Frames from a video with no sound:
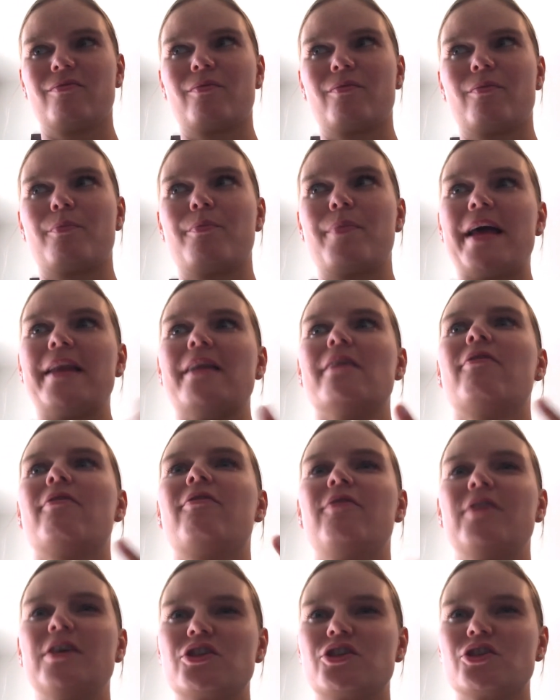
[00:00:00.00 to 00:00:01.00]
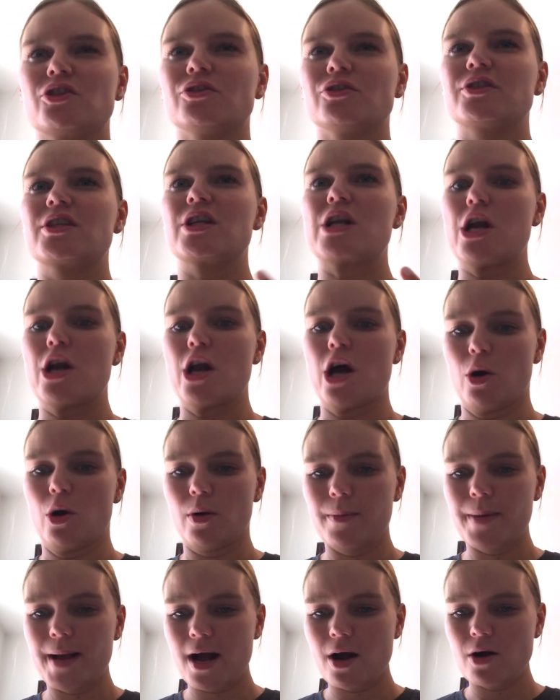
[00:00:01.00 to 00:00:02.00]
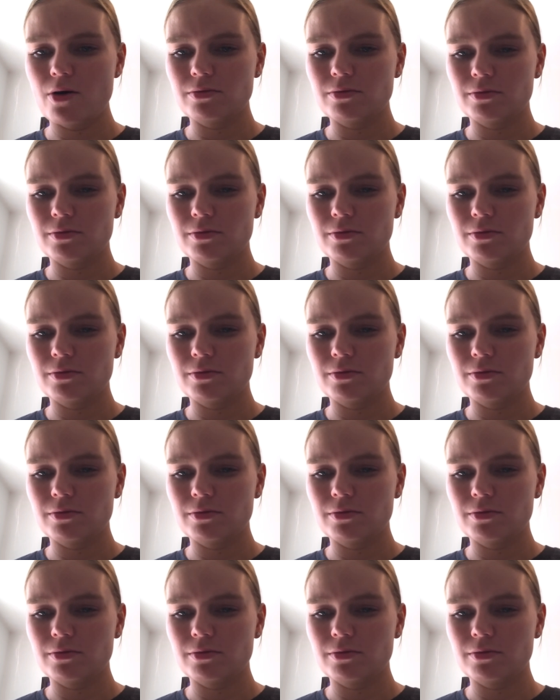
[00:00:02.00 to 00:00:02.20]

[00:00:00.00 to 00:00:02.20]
beneficial to know about.